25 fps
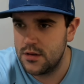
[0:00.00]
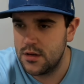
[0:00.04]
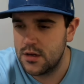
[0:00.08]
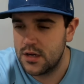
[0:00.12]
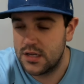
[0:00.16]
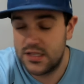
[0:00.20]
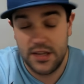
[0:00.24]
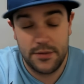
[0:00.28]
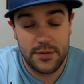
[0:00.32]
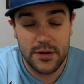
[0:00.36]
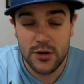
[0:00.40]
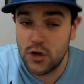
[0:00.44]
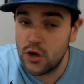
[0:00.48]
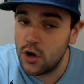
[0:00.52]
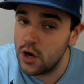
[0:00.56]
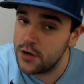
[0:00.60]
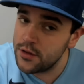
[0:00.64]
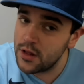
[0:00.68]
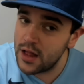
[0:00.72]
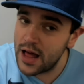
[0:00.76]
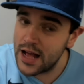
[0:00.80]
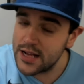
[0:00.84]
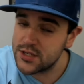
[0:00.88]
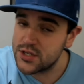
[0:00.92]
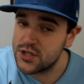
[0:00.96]
Because they've been good
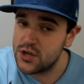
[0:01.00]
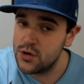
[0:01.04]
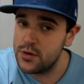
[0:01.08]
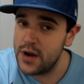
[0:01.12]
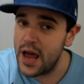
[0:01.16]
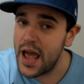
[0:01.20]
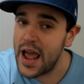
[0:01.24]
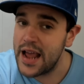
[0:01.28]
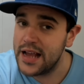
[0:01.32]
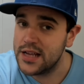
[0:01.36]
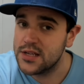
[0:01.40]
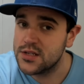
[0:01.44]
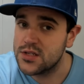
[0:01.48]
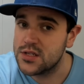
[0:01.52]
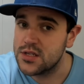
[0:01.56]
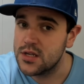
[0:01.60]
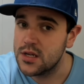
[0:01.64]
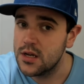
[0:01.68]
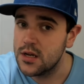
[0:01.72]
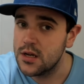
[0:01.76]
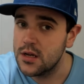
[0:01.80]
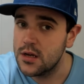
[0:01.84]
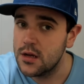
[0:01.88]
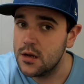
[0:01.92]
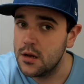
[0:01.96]
the last two days,
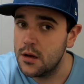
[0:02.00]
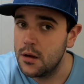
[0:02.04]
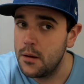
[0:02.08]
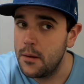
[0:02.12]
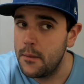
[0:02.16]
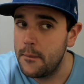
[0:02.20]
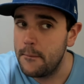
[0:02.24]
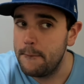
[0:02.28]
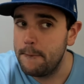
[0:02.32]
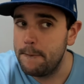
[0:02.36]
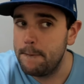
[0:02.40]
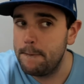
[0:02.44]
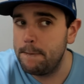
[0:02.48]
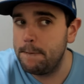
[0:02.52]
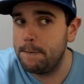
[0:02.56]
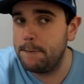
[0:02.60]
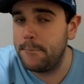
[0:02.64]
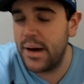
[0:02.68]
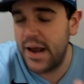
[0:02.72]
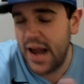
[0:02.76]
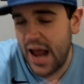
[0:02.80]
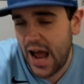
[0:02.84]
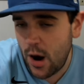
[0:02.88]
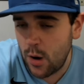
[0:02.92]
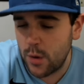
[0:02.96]

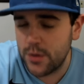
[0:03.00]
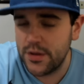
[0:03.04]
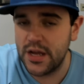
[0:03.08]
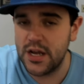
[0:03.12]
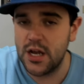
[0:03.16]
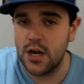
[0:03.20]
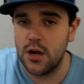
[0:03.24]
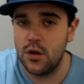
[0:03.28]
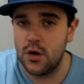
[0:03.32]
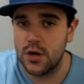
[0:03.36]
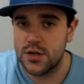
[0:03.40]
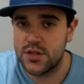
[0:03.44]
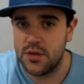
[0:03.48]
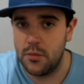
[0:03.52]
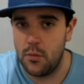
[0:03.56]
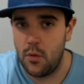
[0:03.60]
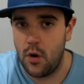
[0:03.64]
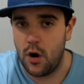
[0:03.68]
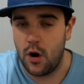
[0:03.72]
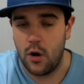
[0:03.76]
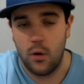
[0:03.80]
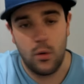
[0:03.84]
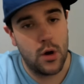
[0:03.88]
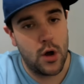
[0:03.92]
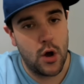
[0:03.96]
but how are they going to look
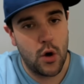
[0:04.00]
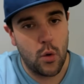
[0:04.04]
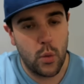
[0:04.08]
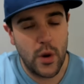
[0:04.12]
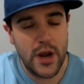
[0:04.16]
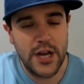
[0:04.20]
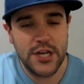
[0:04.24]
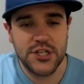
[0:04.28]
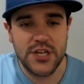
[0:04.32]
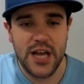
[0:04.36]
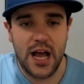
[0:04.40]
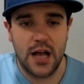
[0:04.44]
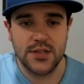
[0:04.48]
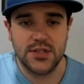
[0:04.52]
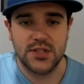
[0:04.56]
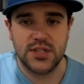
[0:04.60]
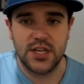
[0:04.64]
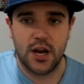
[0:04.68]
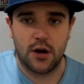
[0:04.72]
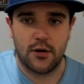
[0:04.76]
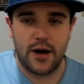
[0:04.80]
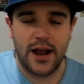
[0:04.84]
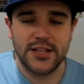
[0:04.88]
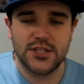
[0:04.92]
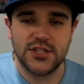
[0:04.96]
tomorrow? we shall
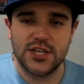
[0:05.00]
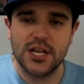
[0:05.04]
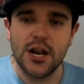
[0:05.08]
see. All right.